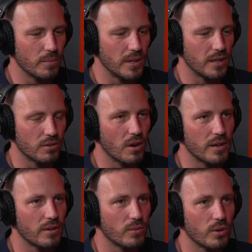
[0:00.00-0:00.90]
being a
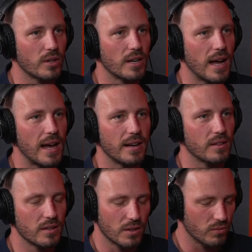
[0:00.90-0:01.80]
grinder and working hard. I
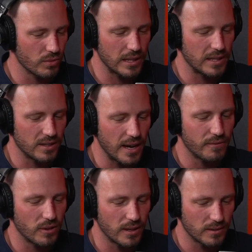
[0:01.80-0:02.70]
think the really tough
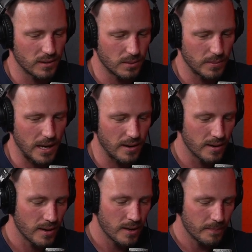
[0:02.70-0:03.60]
thing is it's about
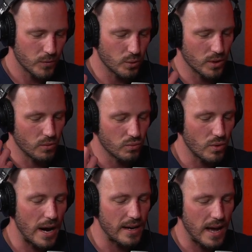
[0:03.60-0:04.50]
doing the
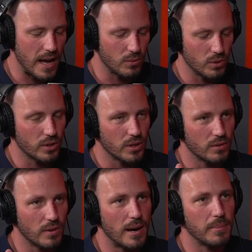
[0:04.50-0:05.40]
right hard work in the
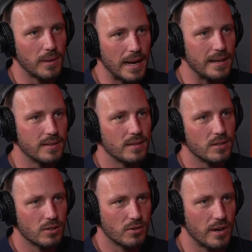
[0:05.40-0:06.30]
right place
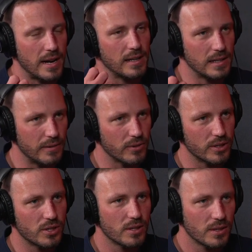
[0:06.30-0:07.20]
to create
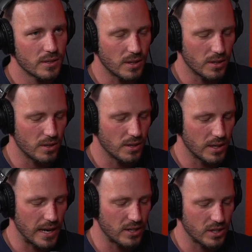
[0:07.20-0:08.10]
leverage so that you can
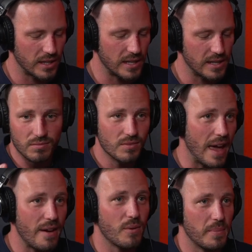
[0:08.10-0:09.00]
actually
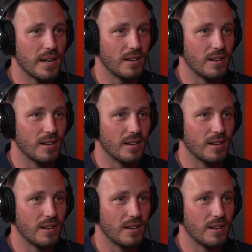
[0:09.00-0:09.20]
have a better